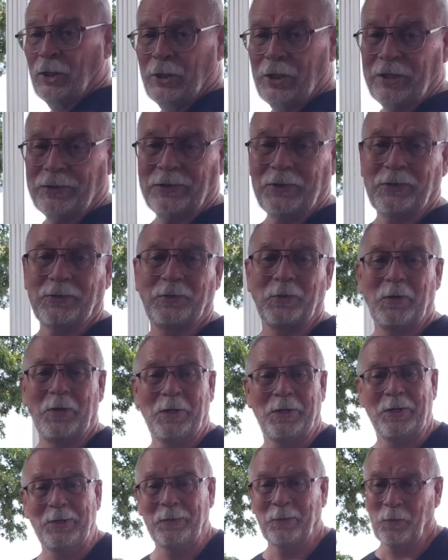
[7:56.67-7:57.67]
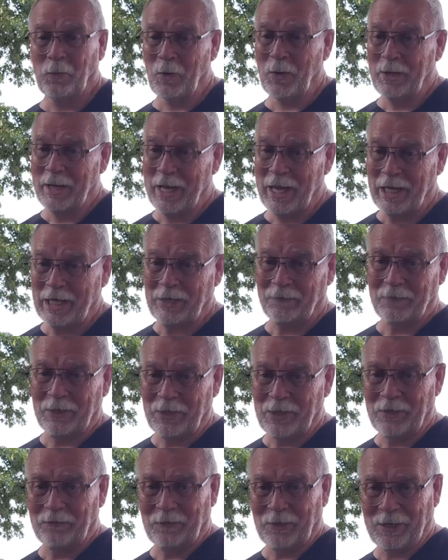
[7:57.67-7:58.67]
This is one heck of a
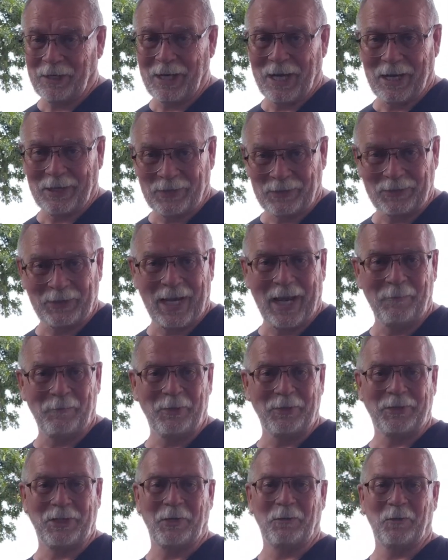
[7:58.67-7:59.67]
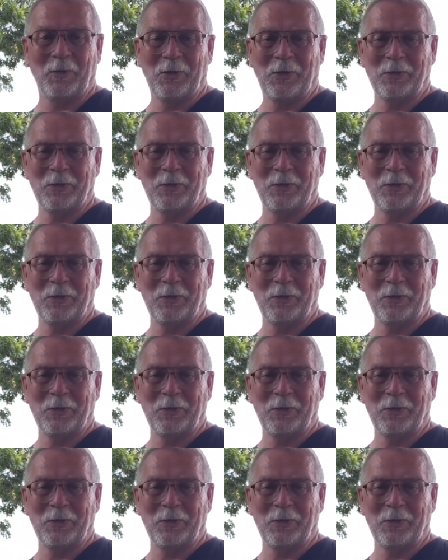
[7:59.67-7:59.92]
different kind of sandwich that we're